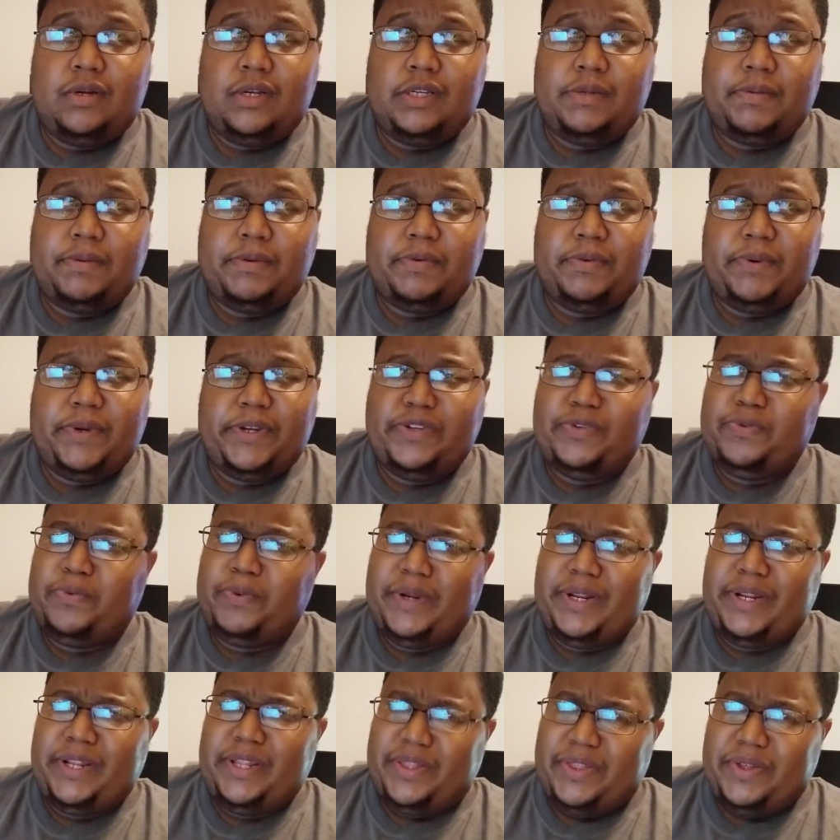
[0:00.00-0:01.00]
it's between
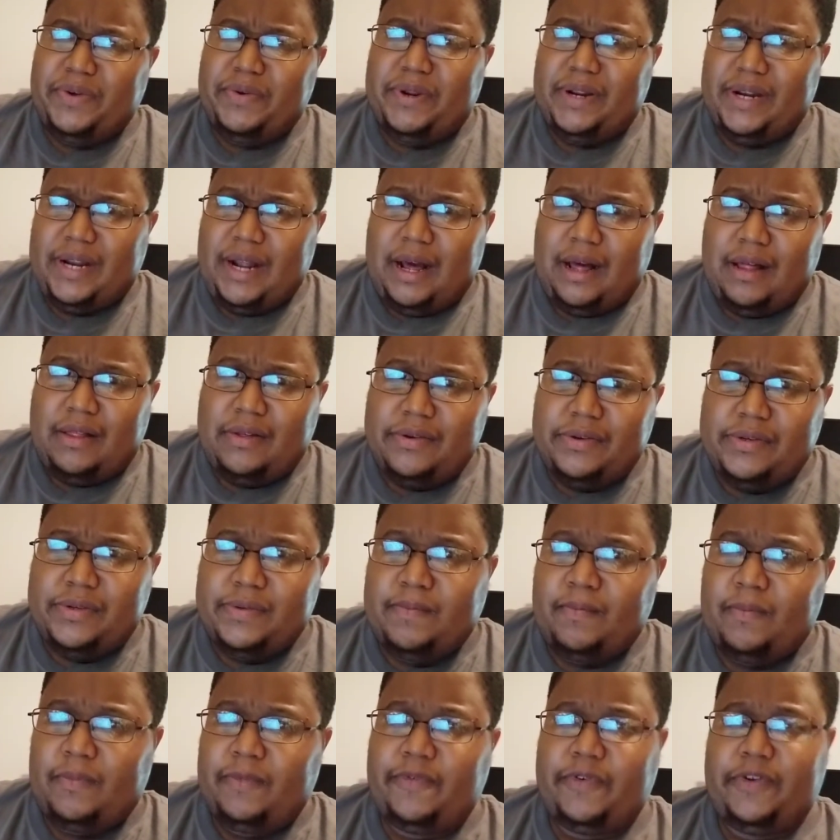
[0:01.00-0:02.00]
twenty to thirty
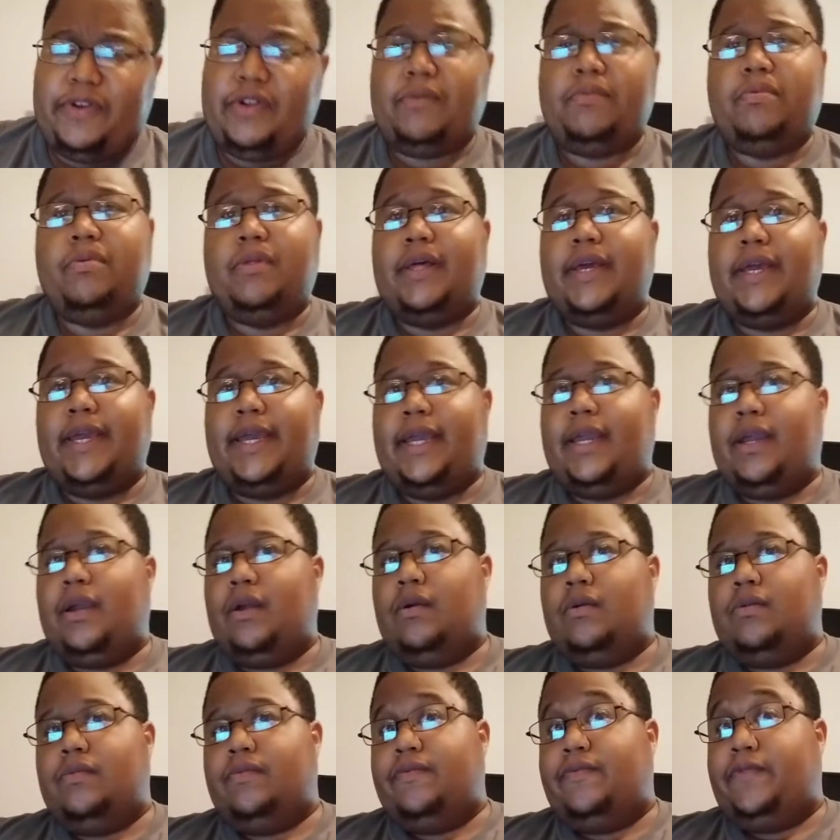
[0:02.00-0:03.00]
dollars for you to play
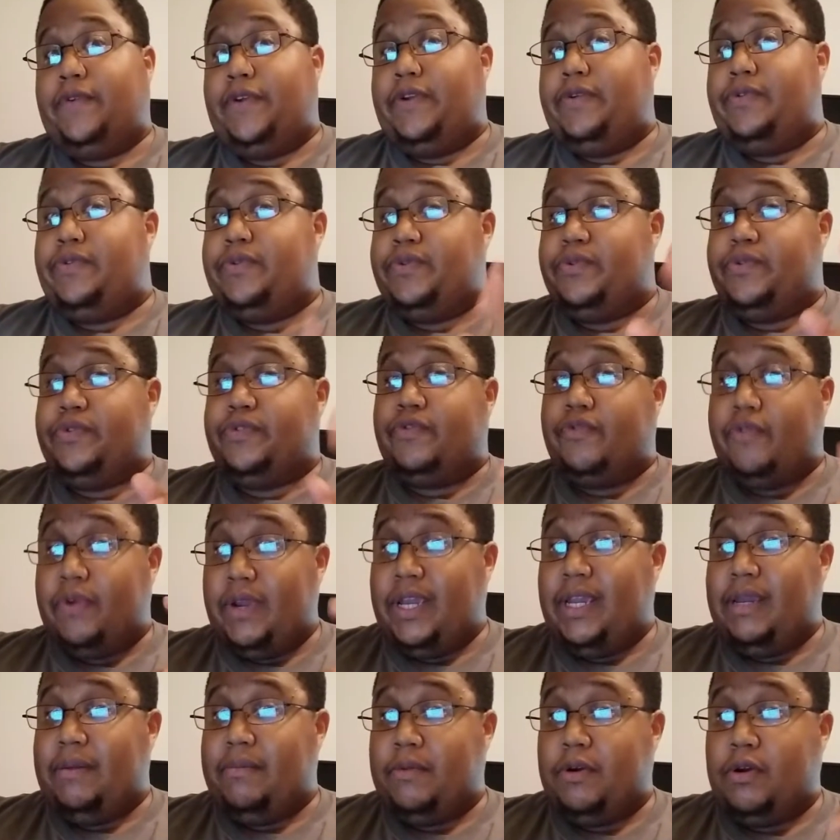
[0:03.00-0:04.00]
for you to
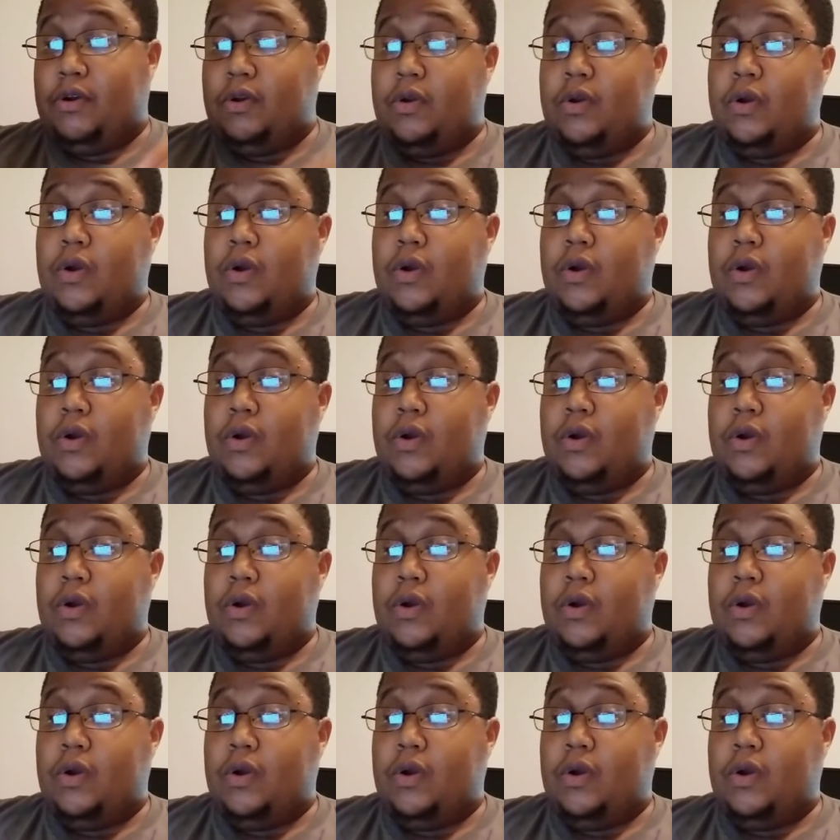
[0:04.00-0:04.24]
stream